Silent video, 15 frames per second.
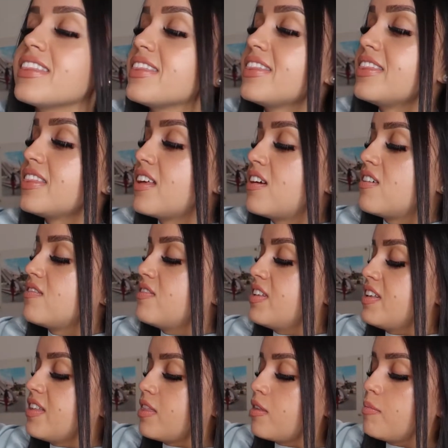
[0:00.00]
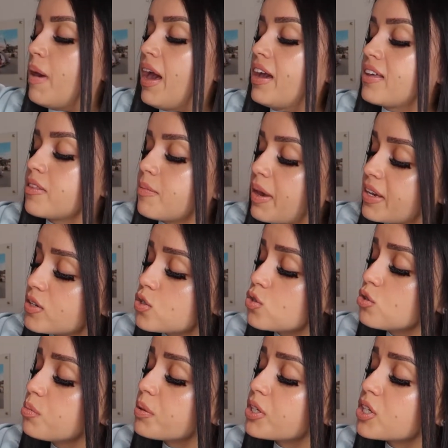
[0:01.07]
love the bag. The bag is
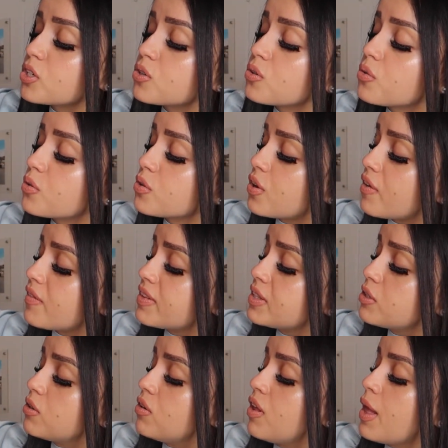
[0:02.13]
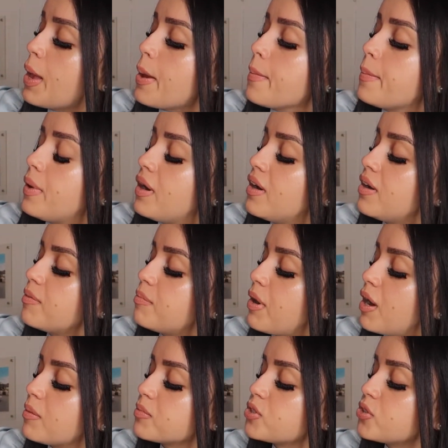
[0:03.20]
super cute. You have a little
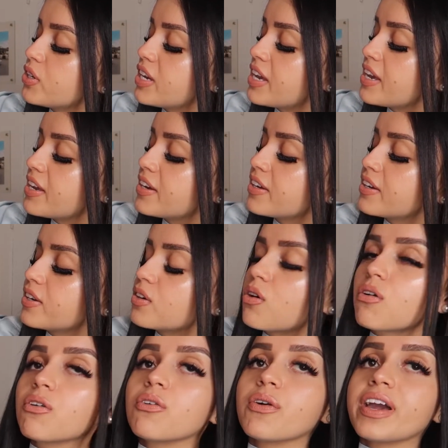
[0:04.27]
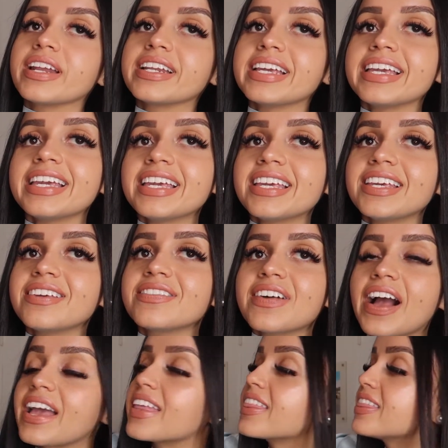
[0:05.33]
palm tree here, Coco and Eve.
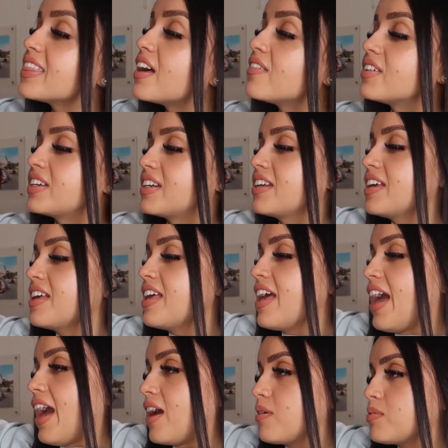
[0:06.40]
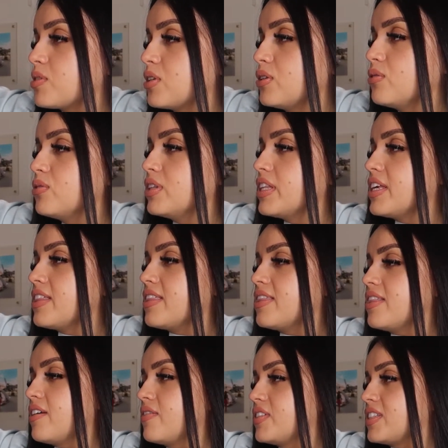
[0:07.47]
I love it. Absolutely
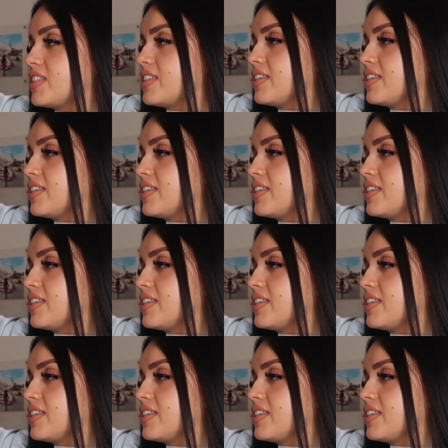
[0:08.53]
love it.